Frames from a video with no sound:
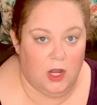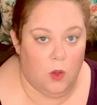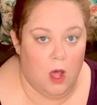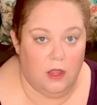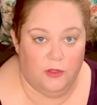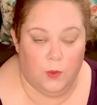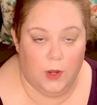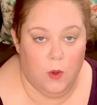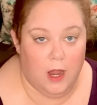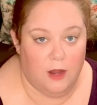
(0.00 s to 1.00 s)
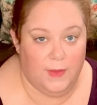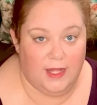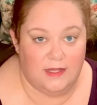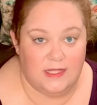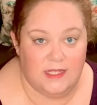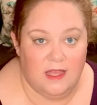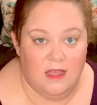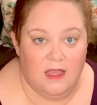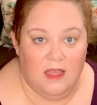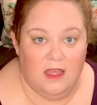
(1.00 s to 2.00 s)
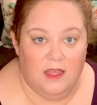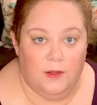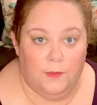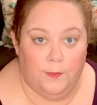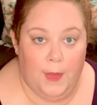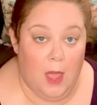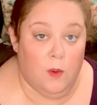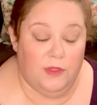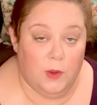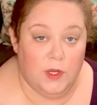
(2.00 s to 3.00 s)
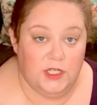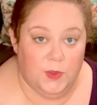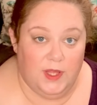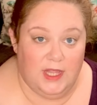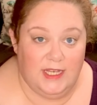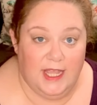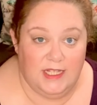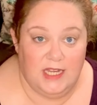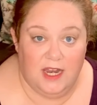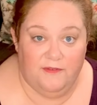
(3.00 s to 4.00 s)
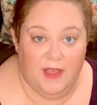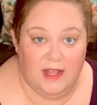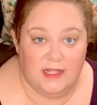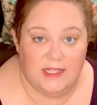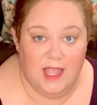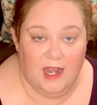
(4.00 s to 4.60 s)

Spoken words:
all of the requirements back when they were doing the tasting events.